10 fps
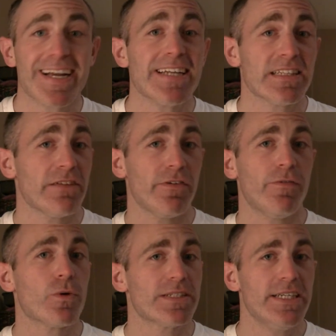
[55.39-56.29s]
I got to level
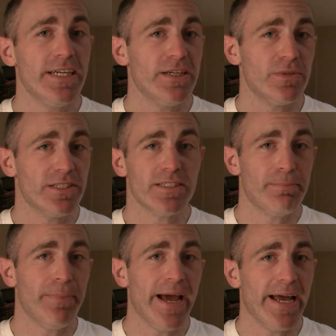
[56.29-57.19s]
14, which
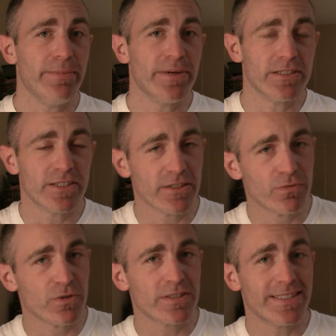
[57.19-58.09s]
isn't bad because Guild
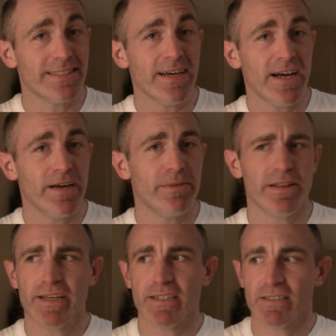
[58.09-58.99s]
Wars at the time, and I
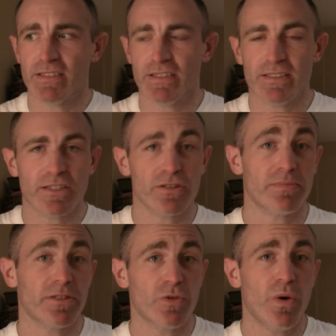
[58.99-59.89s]
think it still is, goes
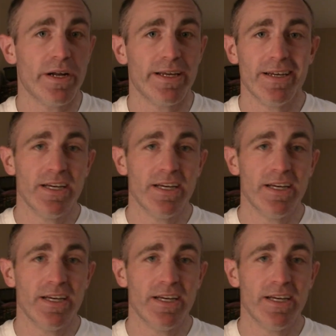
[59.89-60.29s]
up to 20.